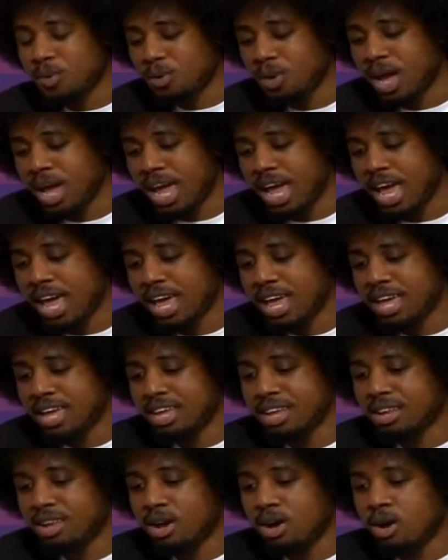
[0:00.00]

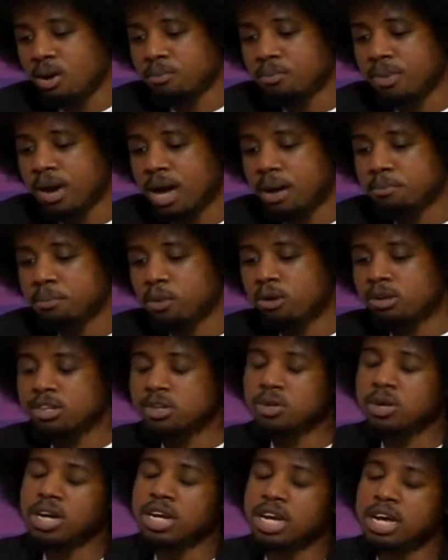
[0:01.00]
I'm also
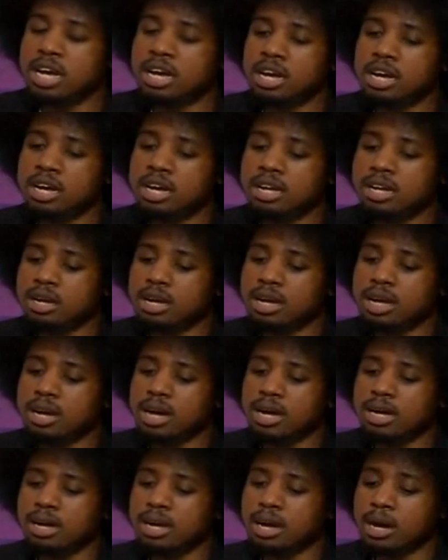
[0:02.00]
going to...
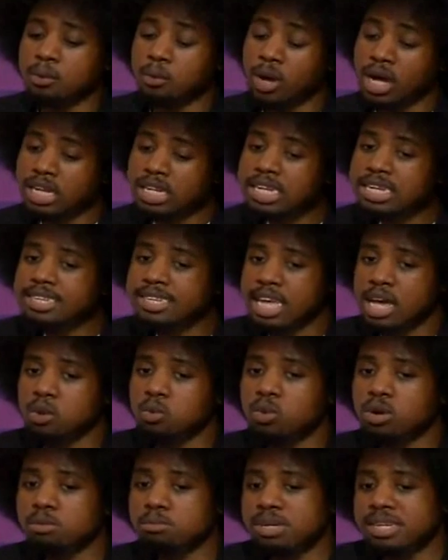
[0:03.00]
Well, I did say I
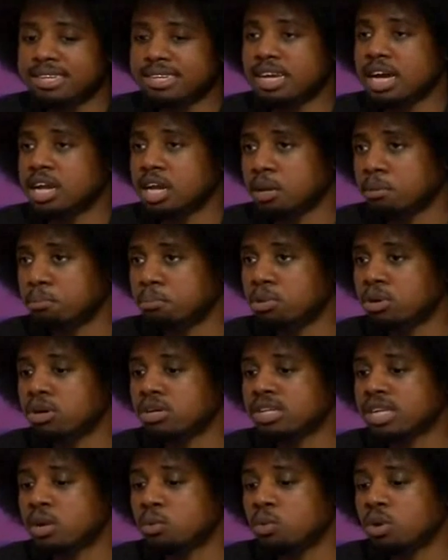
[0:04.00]
will be signing
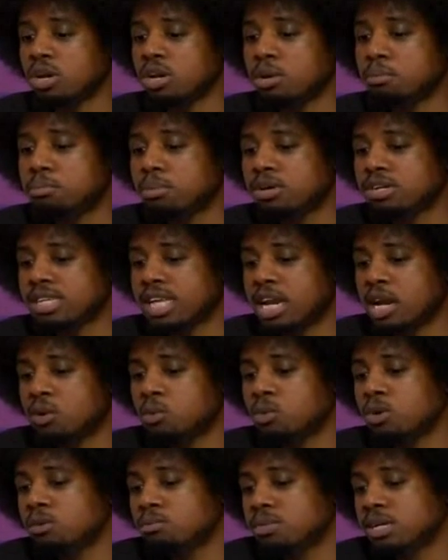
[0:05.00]
books, and one of the books that I
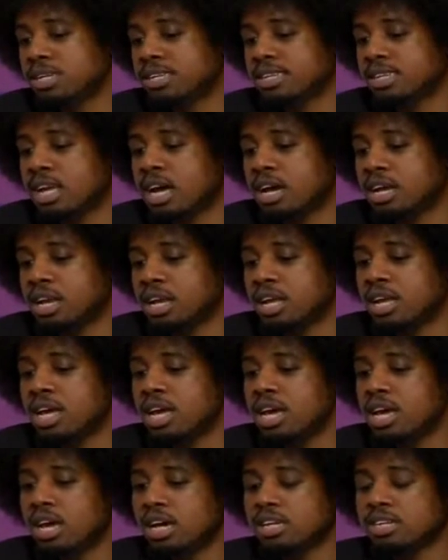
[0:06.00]
will be signing
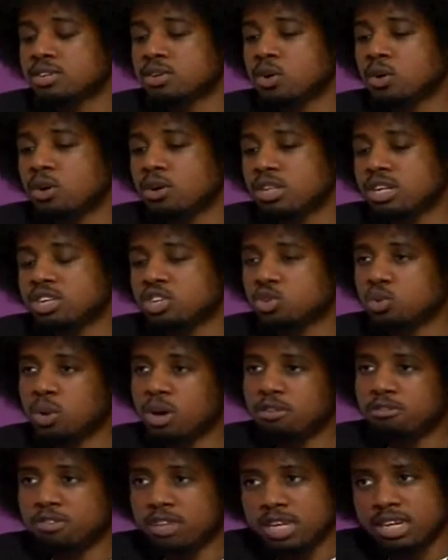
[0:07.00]
is called The
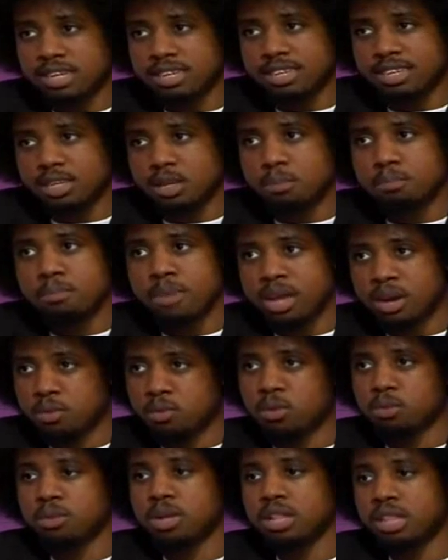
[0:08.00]
12 Lists Men and
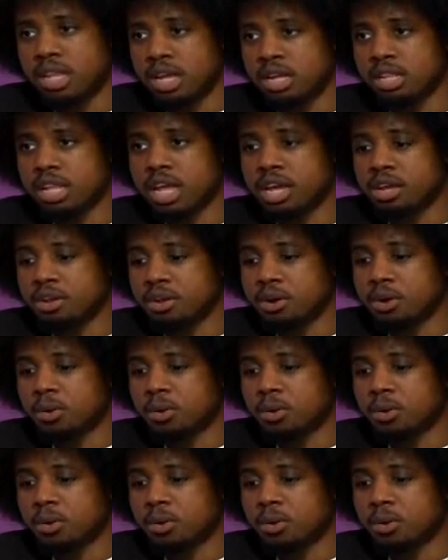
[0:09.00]
Women Think They Know.